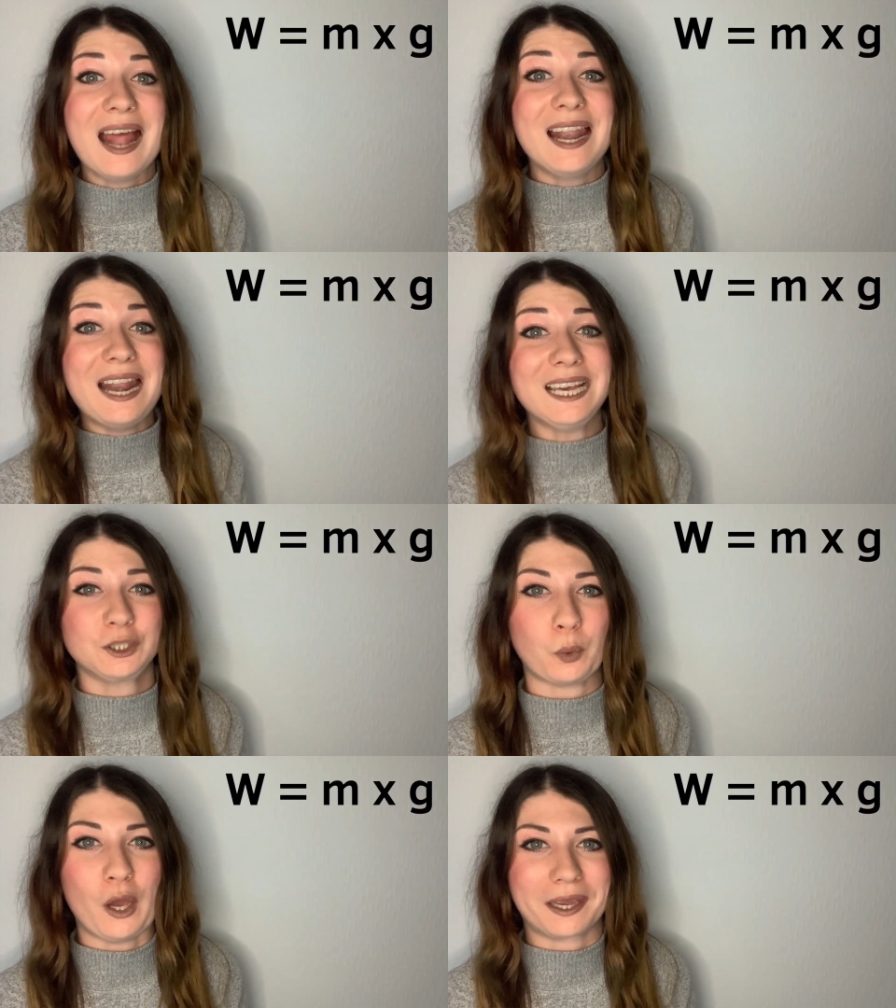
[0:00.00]
Let's
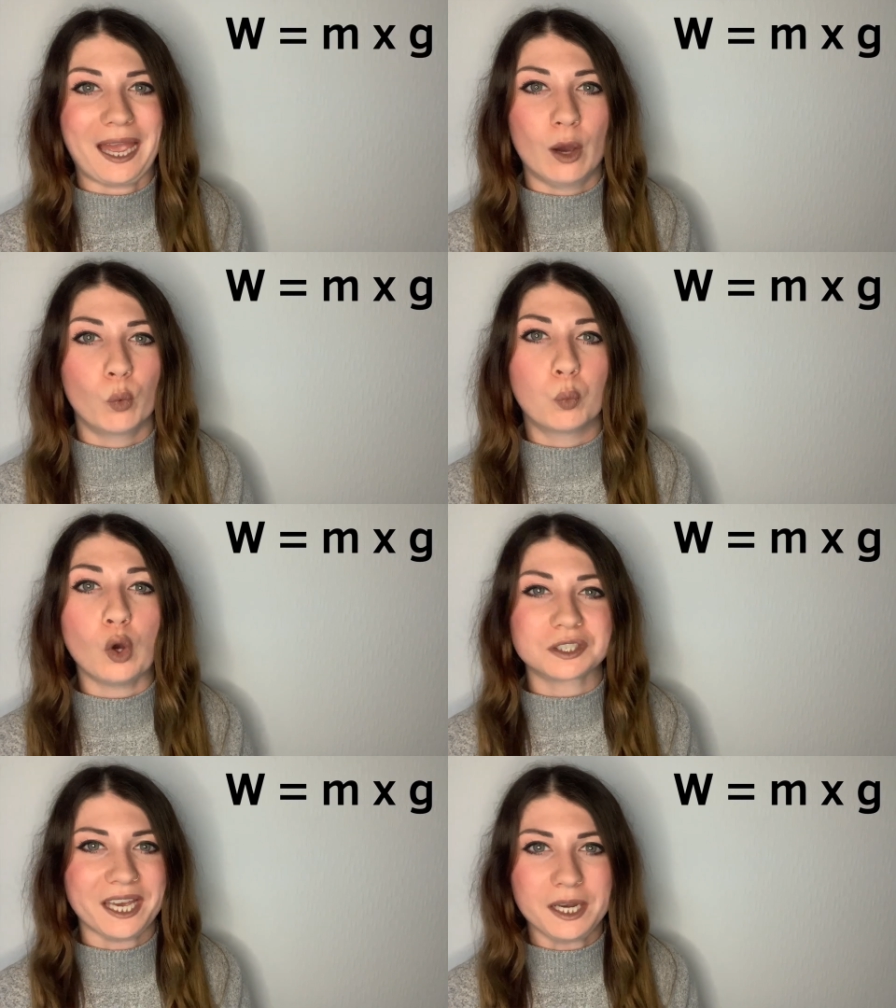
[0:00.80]
work out
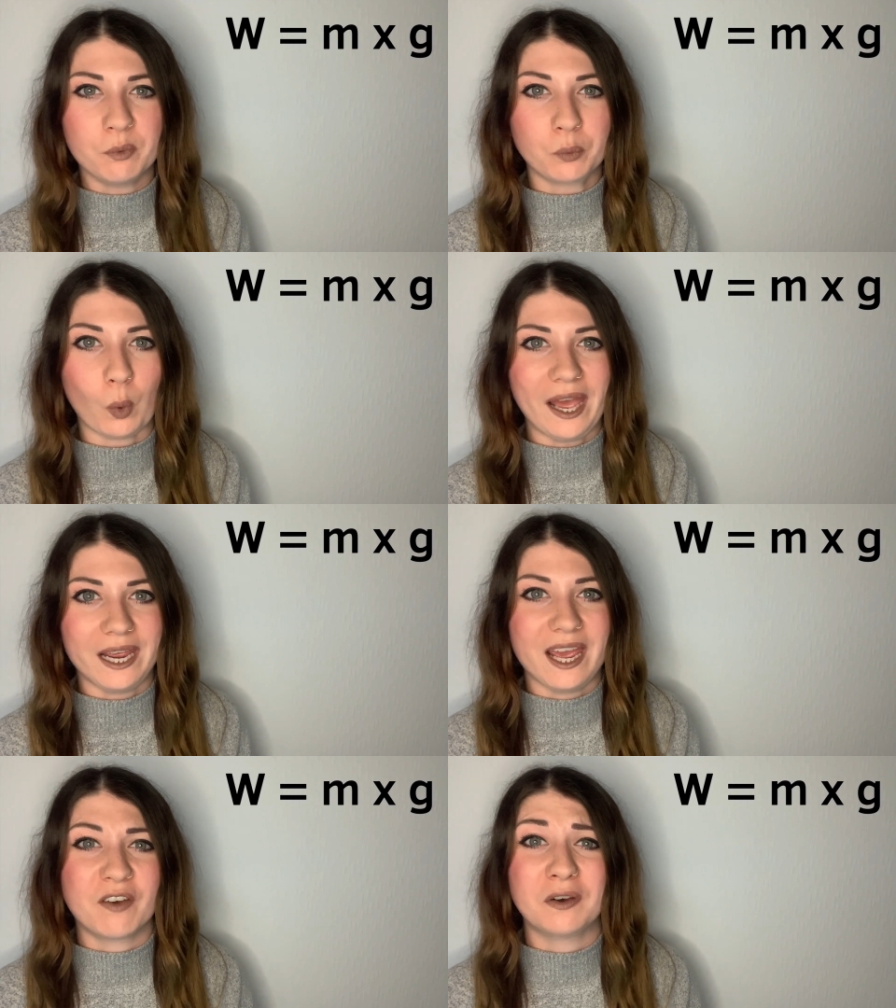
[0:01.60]
what Teddy would weigh
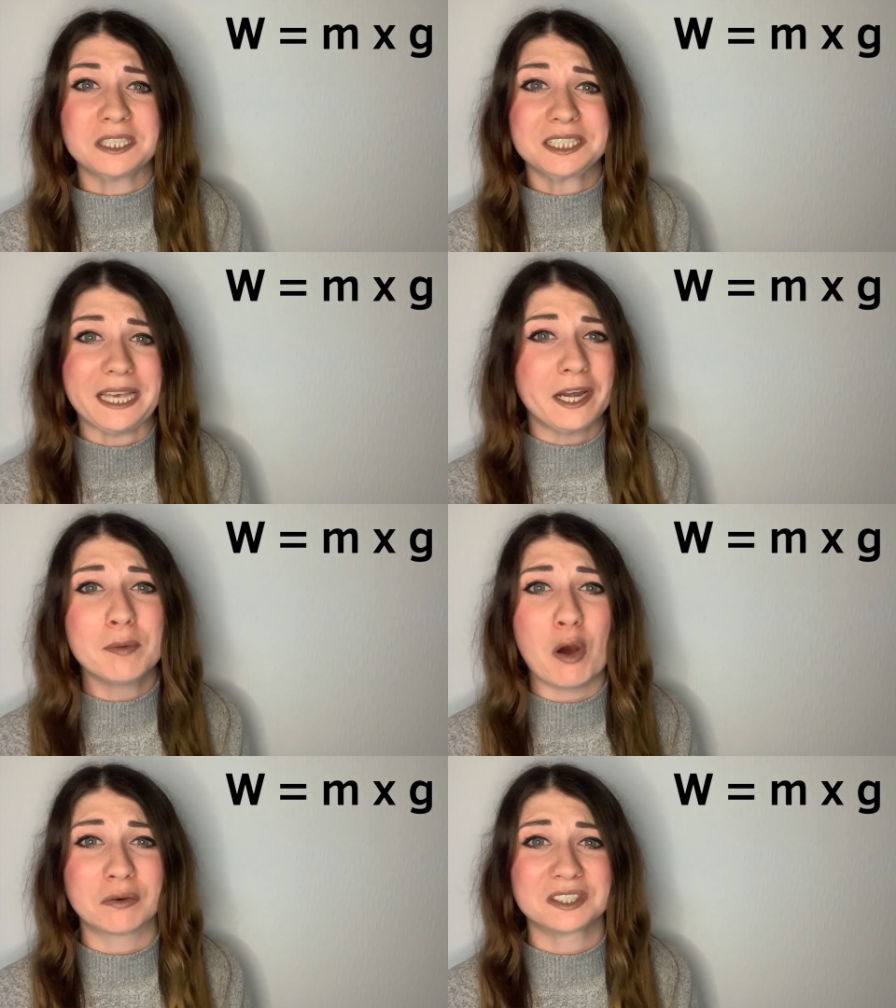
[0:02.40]
if I sent him
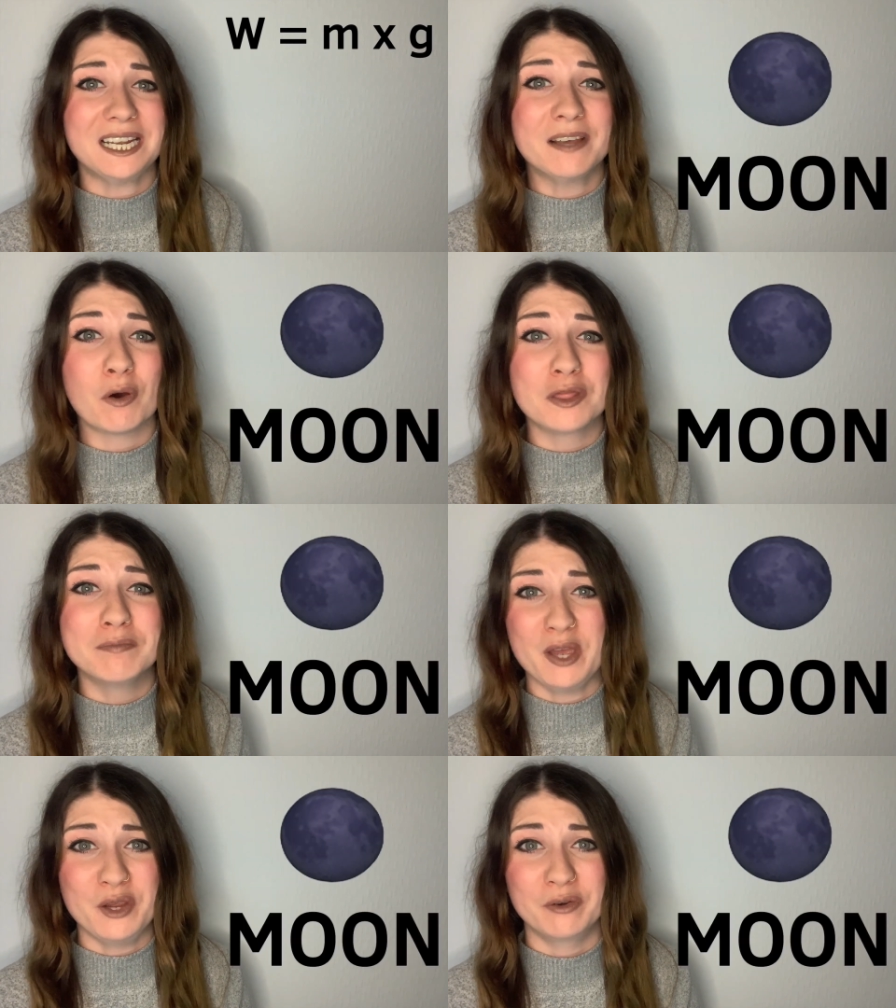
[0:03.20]
off to live on the
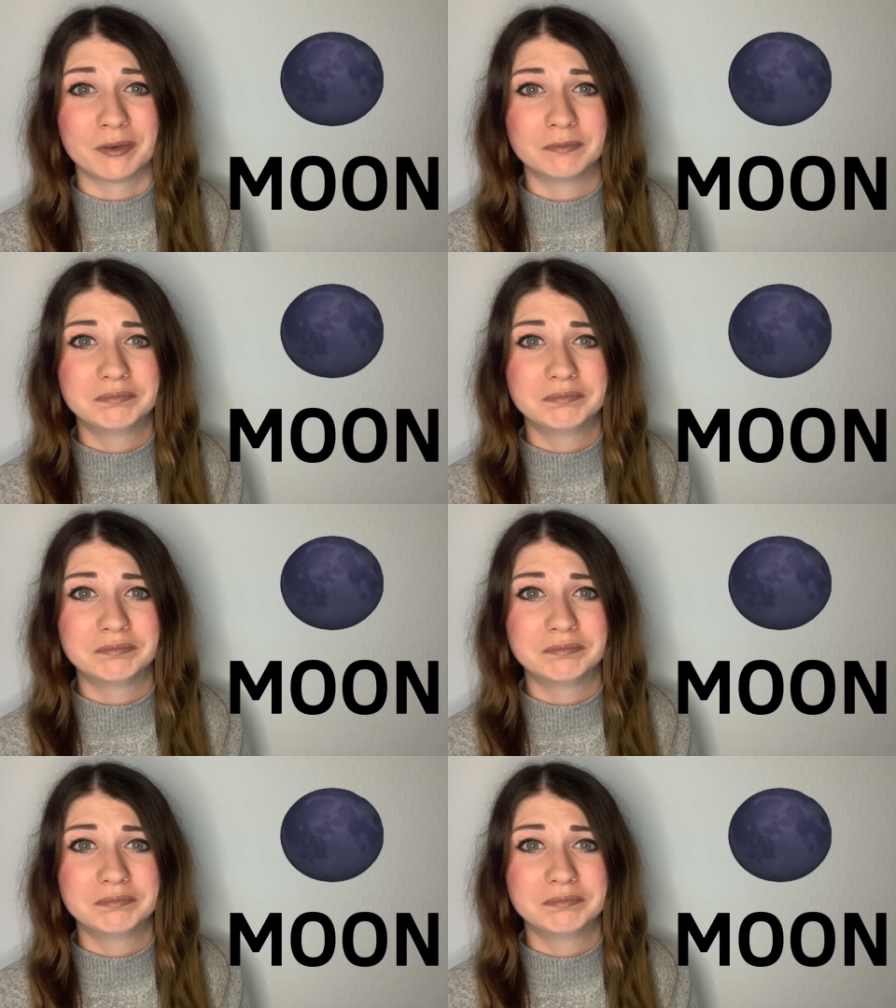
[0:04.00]
moon.